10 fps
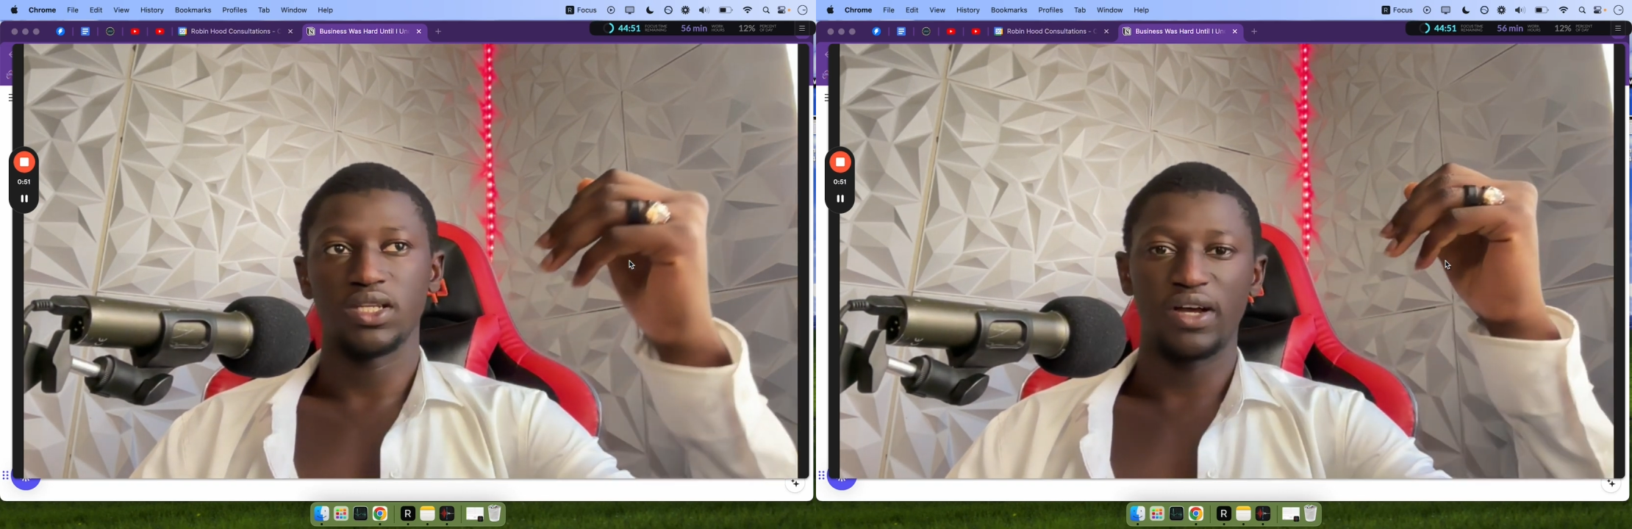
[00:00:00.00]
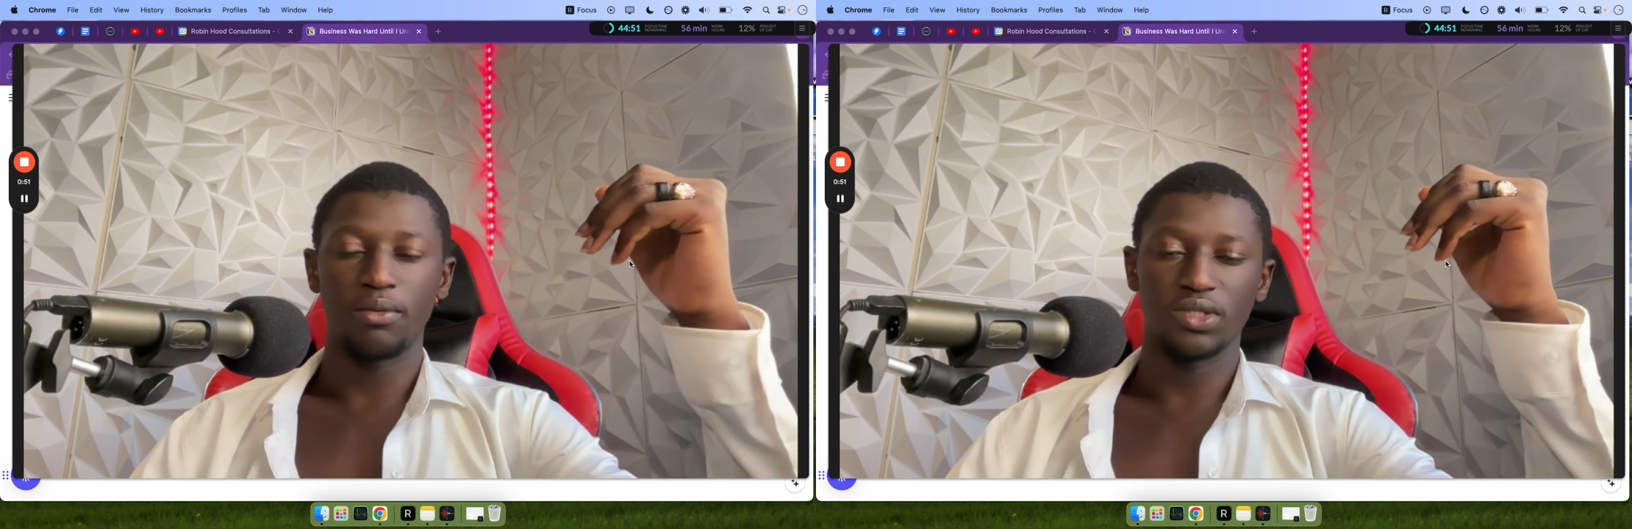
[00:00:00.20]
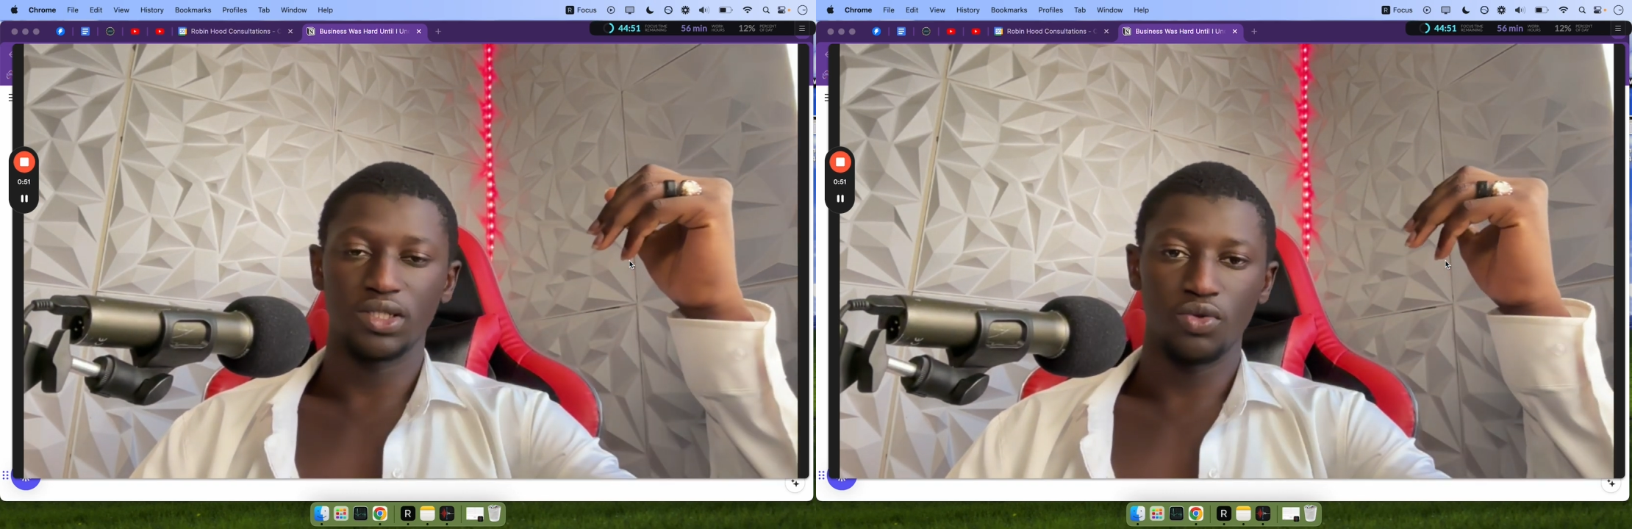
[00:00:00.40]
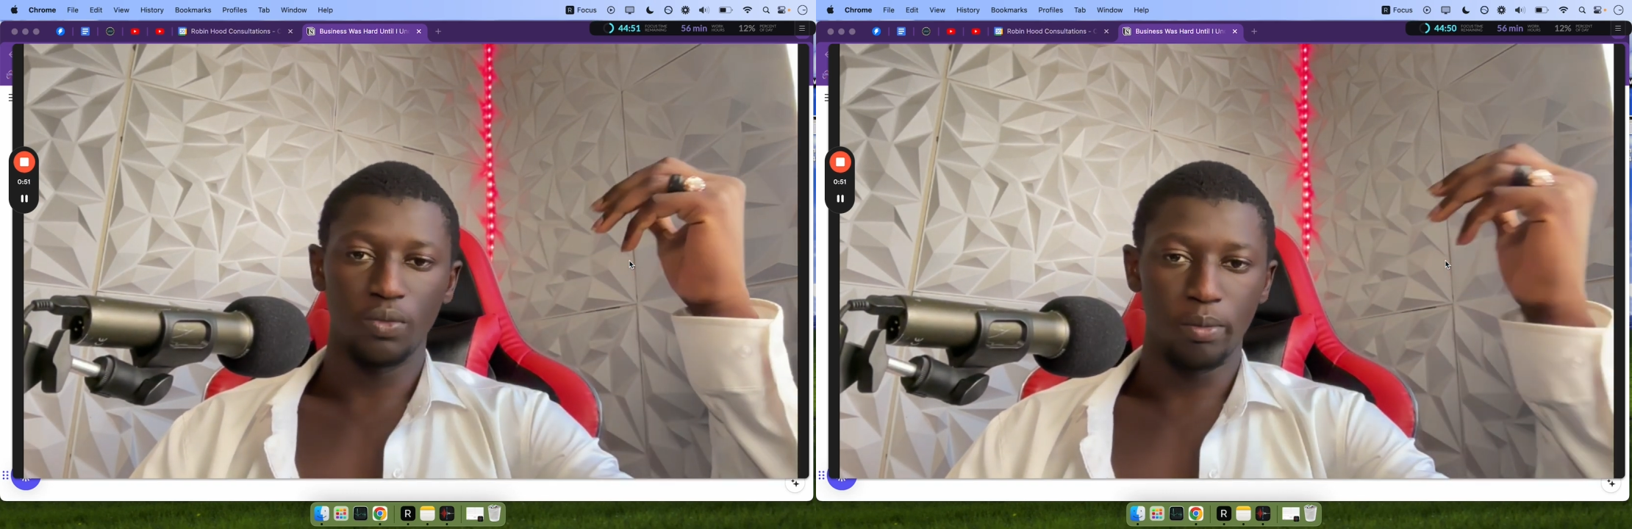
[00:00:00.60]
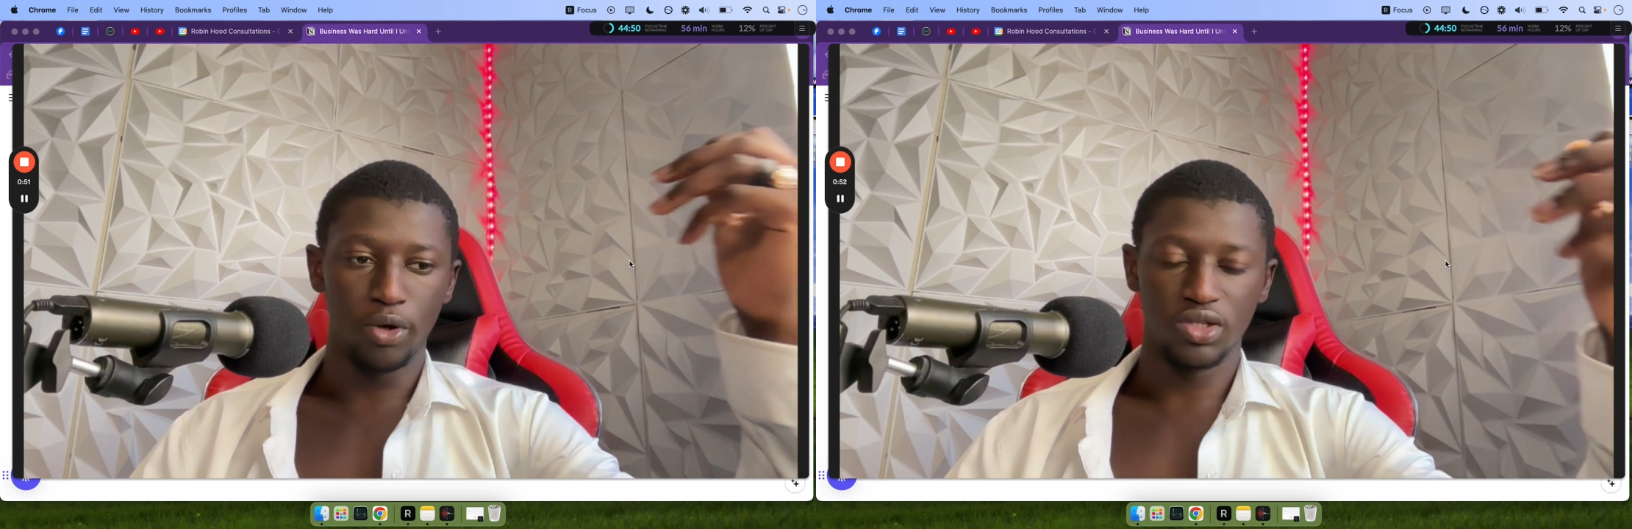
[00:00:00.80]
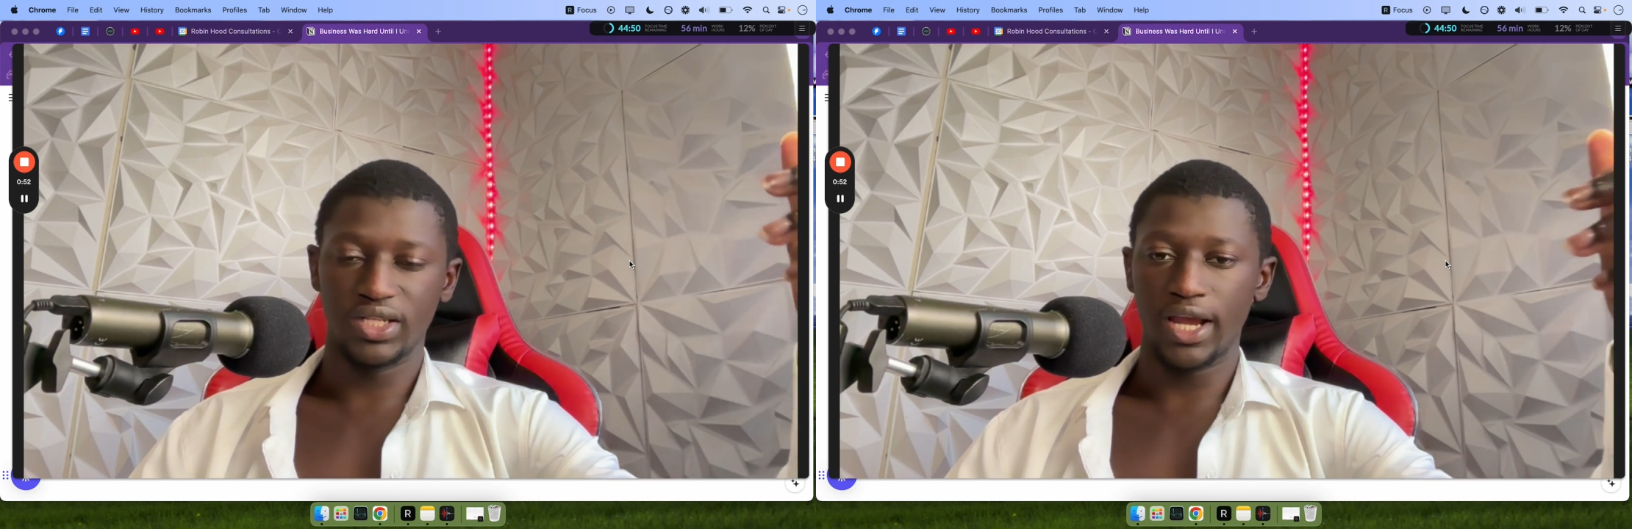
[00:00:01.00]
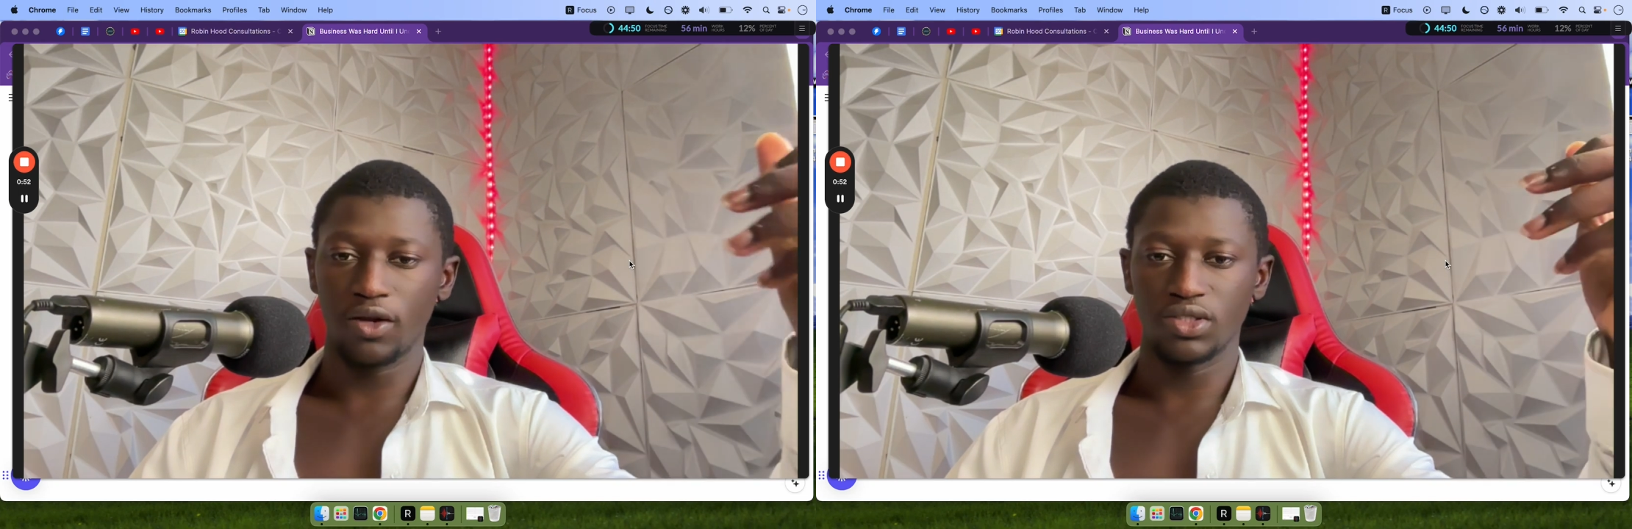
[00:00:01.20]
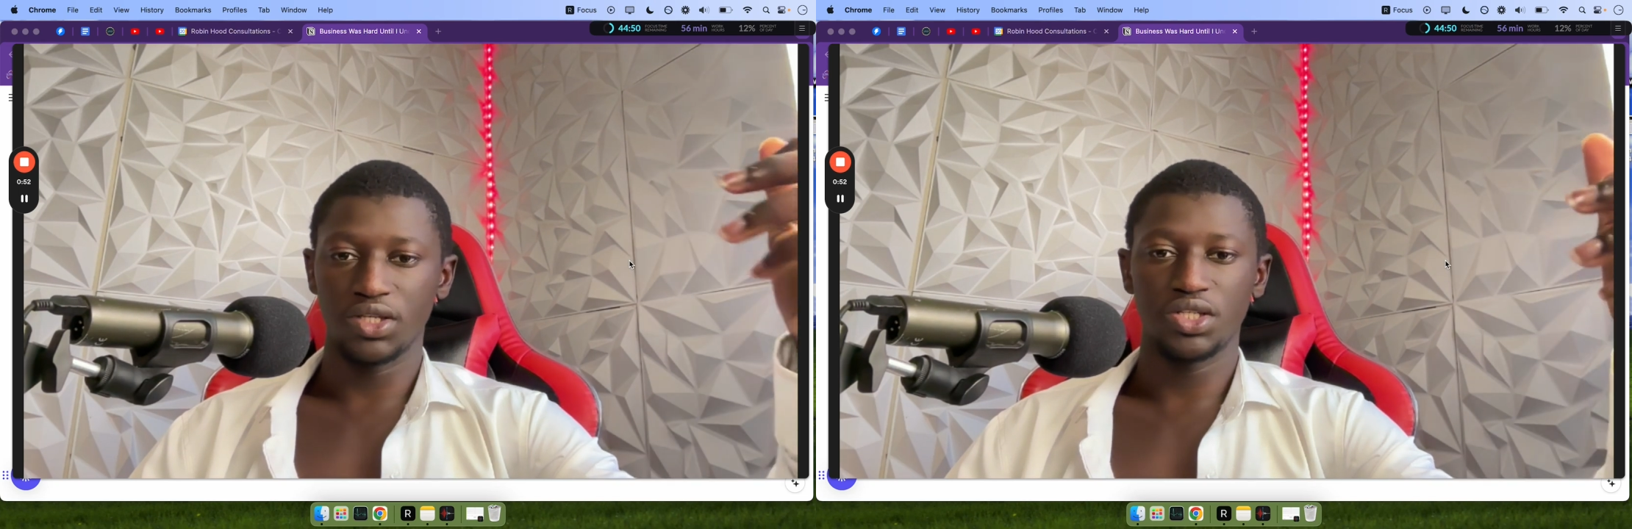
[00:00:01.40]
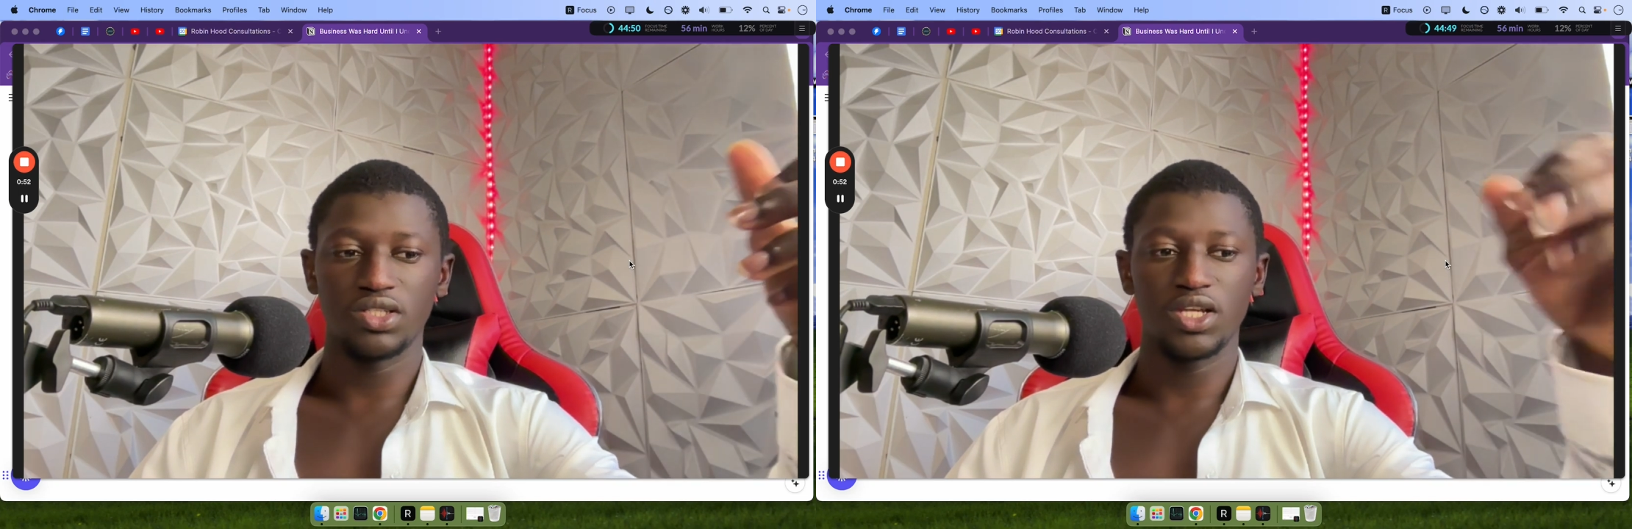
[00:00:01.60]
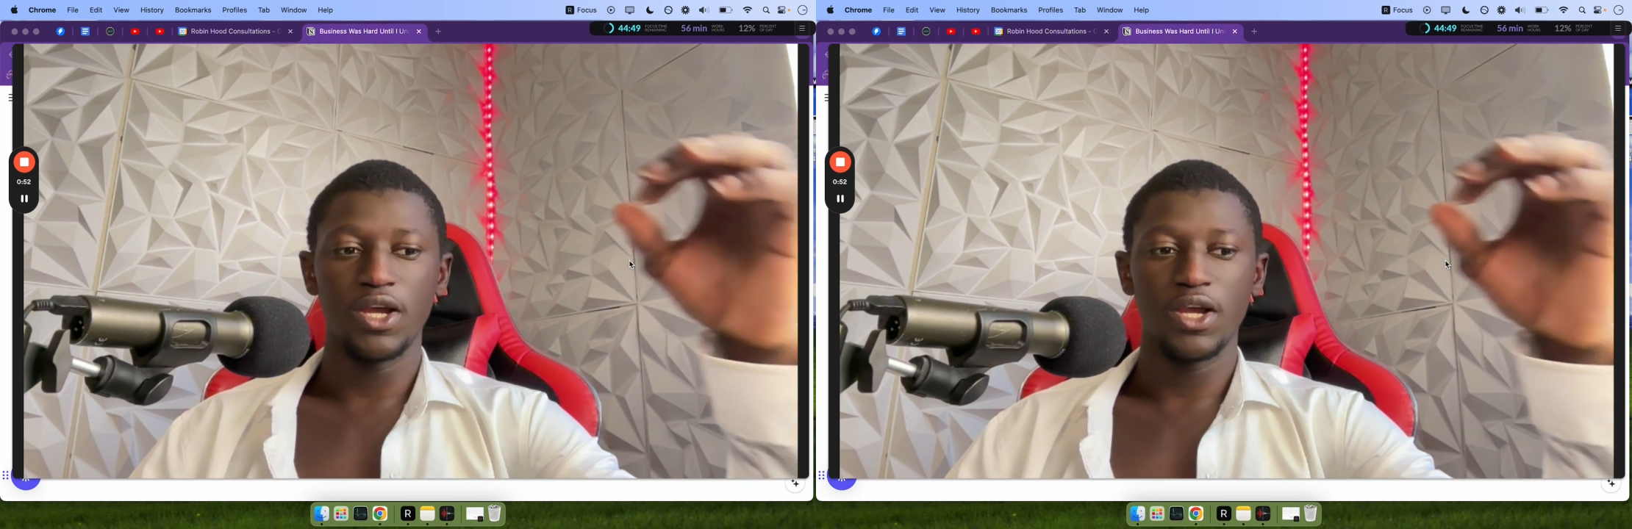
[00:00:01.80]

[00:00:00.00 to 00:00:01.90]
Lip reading: obviously doing mergers and acquisitions.